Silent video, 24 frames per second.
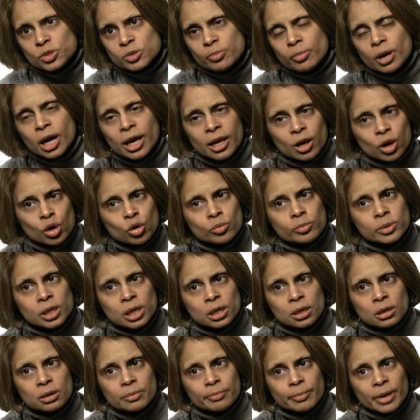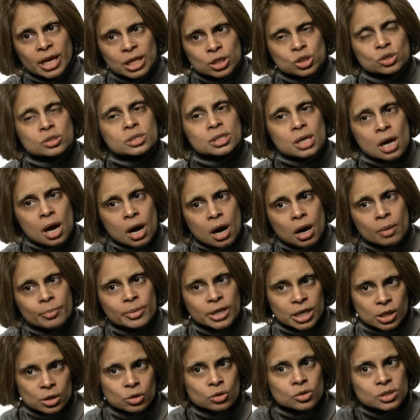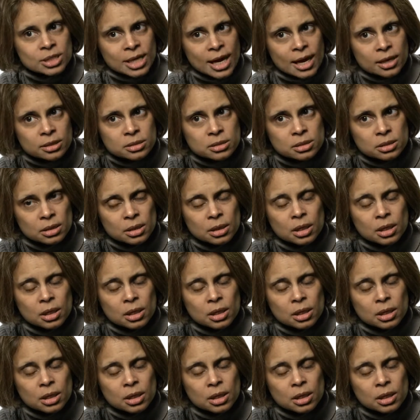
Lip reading: myeloma patients are being looked at